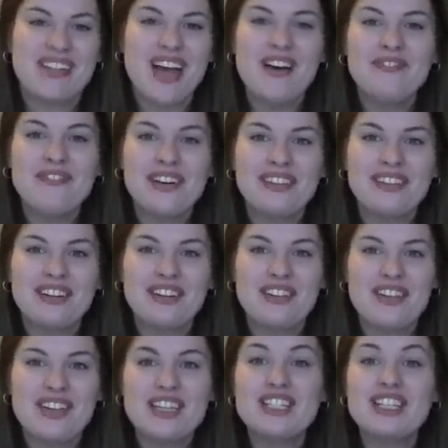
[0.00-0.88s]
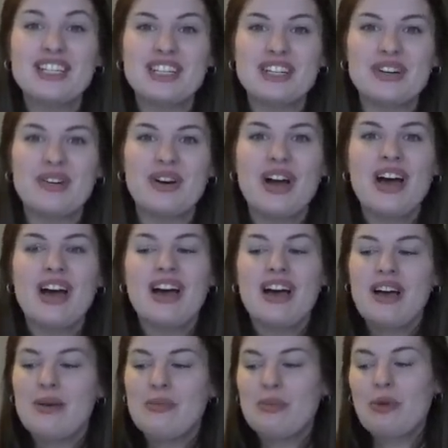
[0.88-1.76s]
a fun little thing to do
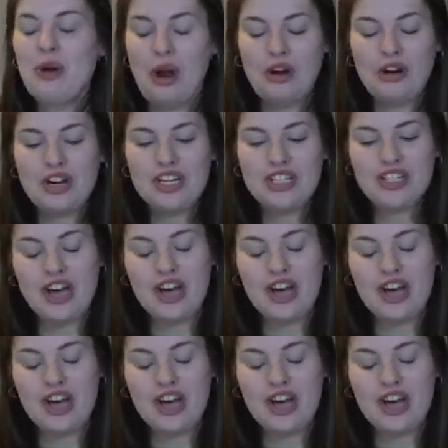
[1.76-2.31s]
progress